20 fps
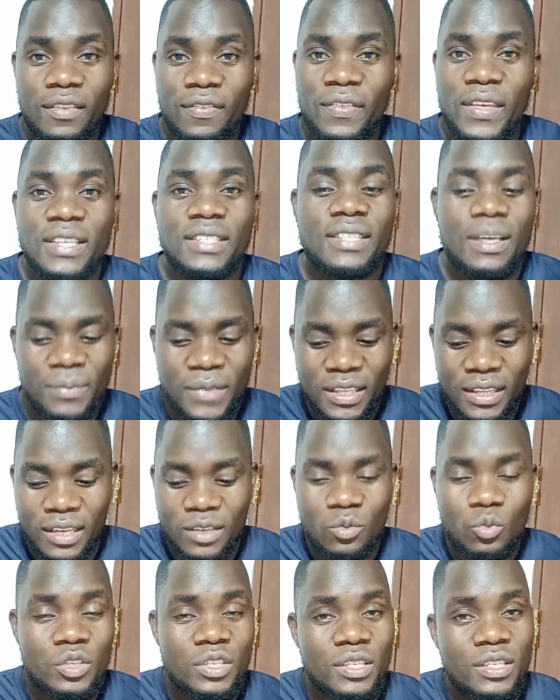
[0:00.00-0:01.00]
There's something
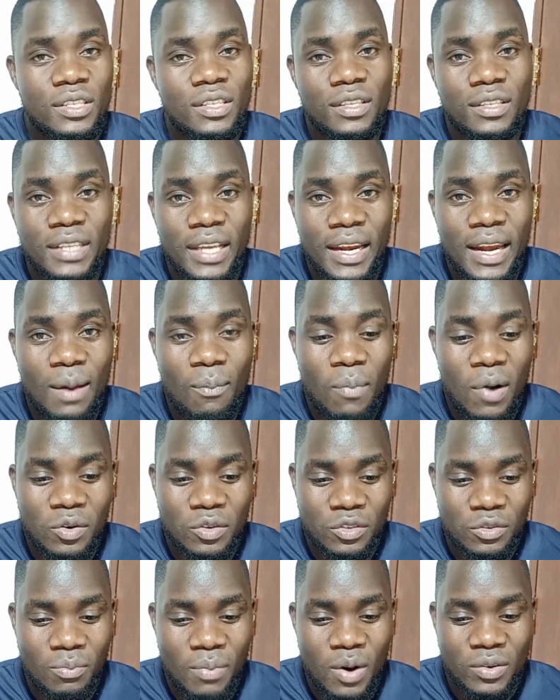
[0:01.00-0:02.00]
that was said
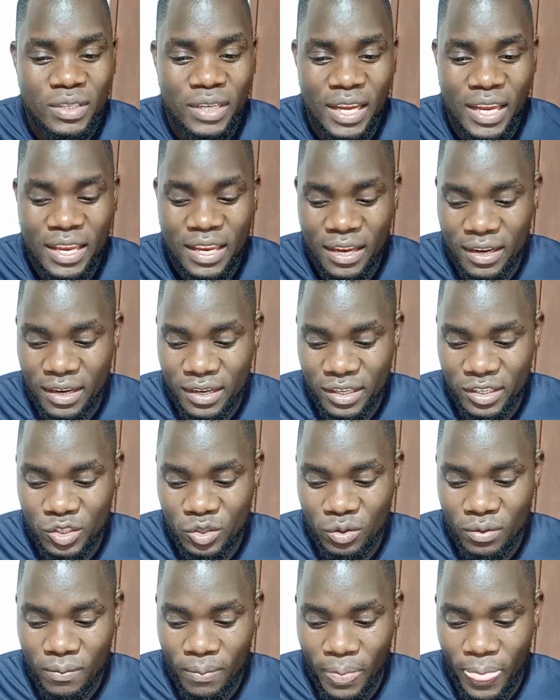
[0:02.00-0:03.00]
about Mount Kenya
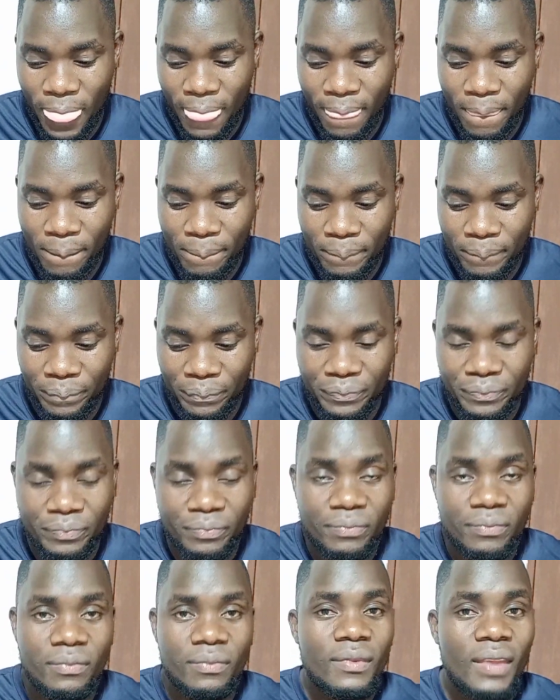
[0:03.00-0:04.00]
region,
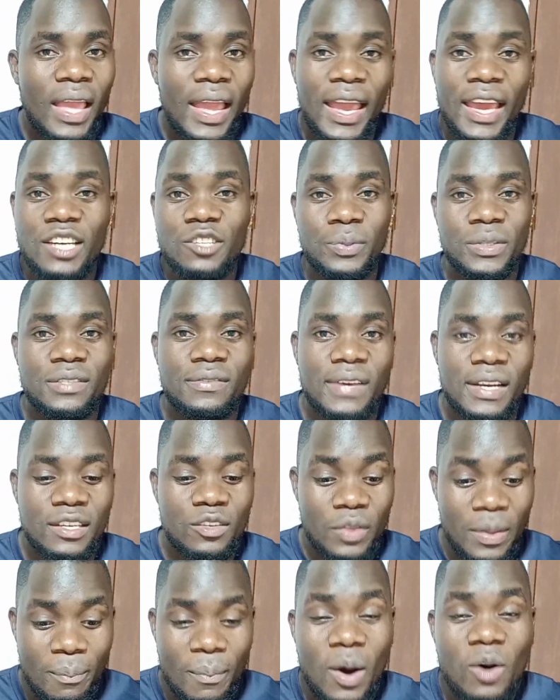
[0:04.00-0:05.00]
and specifically
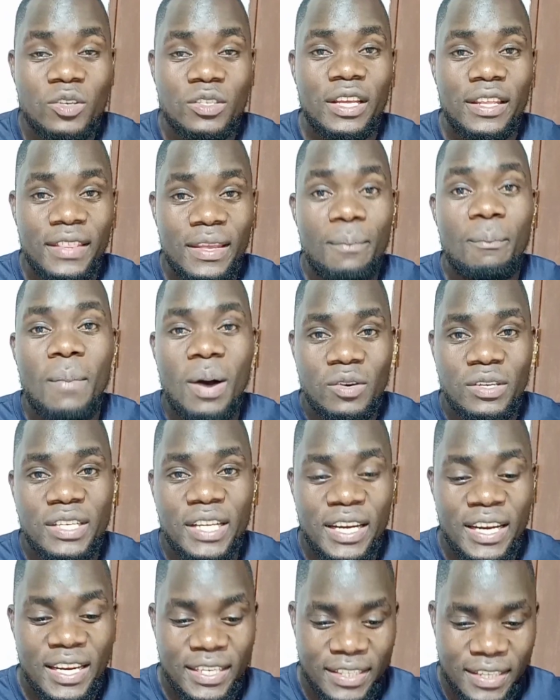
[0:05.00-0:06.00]
to the
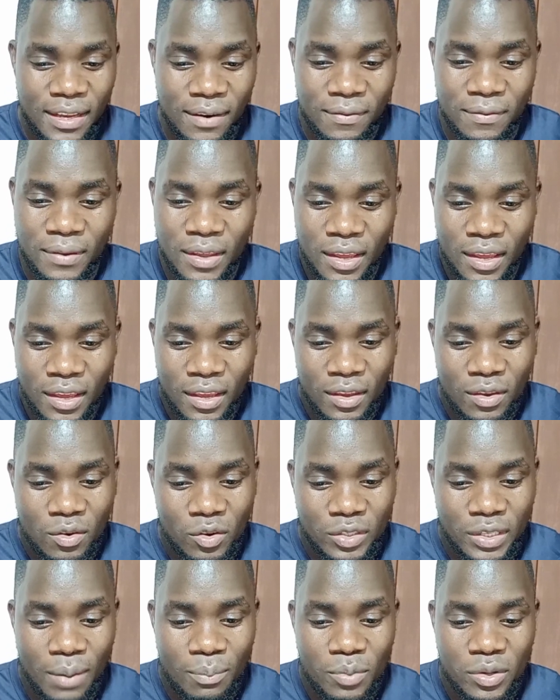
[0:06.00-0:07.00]
mountain itself. You
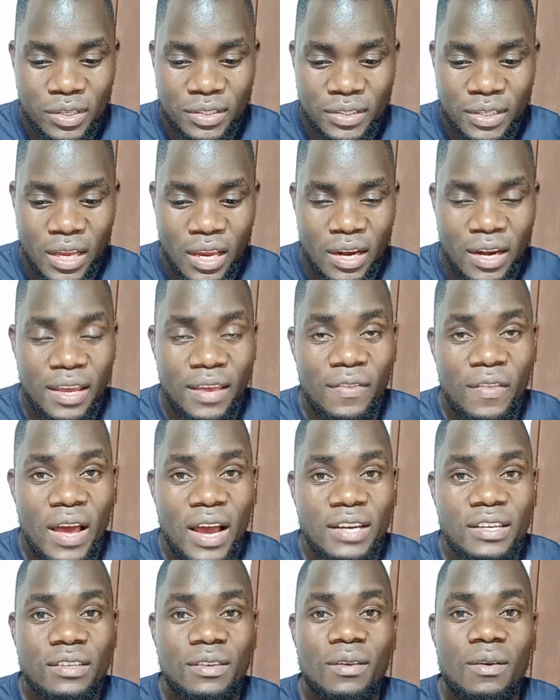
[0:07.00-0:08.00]
know, somebody said
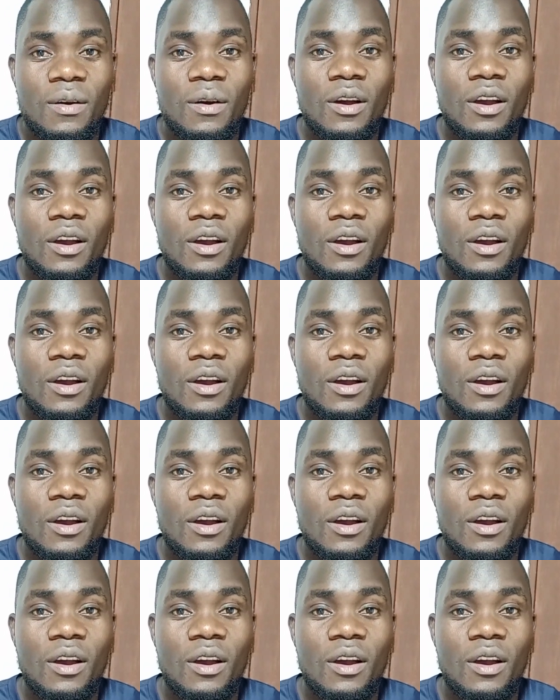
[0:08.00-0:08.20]
that